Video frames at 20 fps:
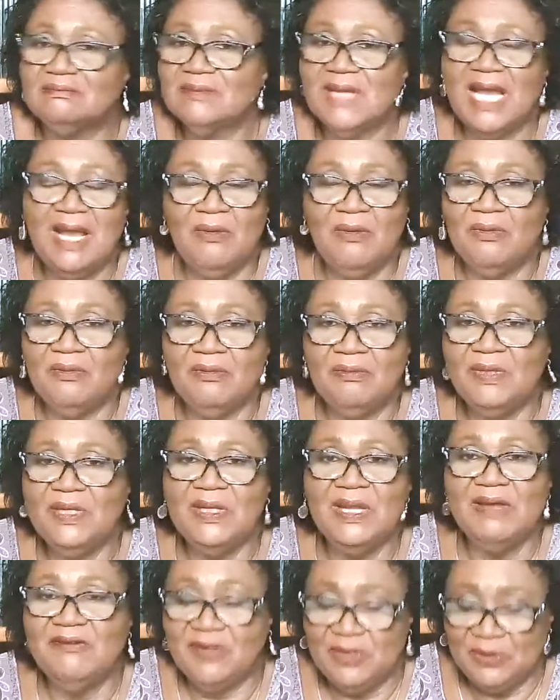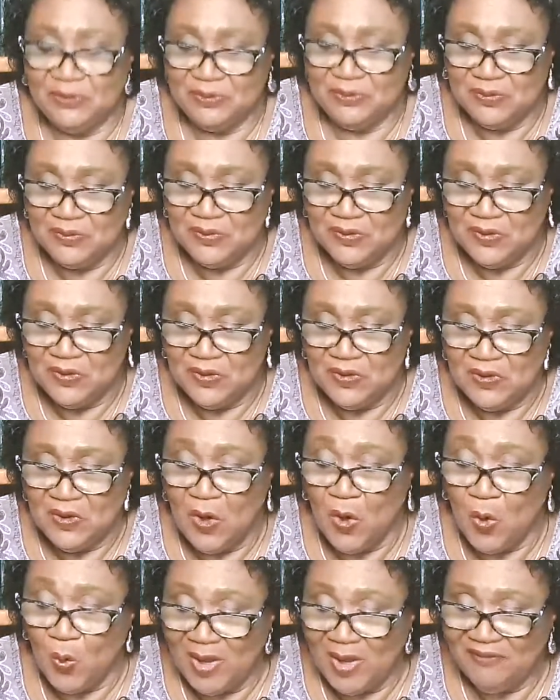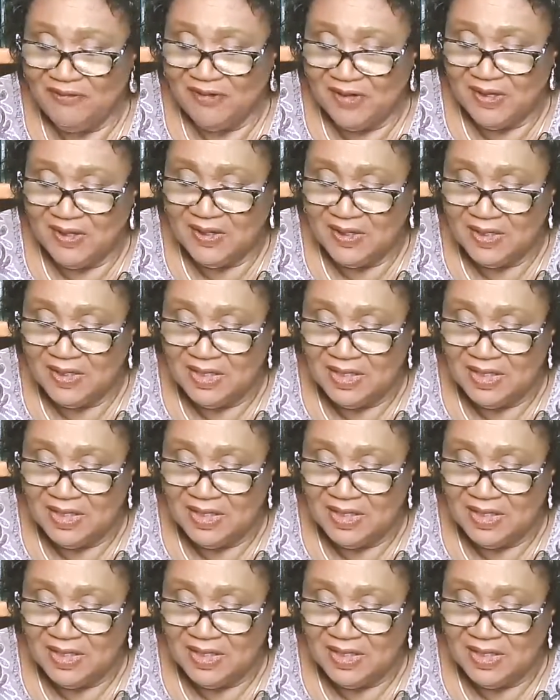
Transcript: Uh, we never knew. However,